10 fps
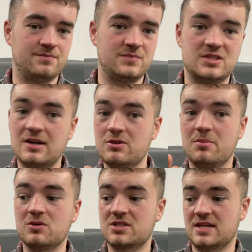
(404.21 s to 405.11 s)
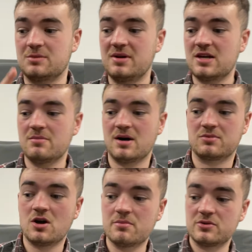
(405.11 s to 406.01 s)
Sell your box sets, pick them up.
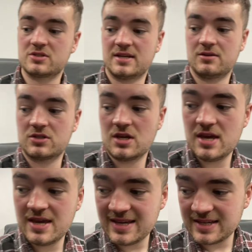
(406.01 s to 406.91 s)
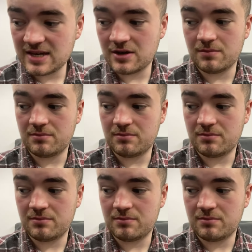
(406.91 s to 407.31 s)
Car boot sales, get them.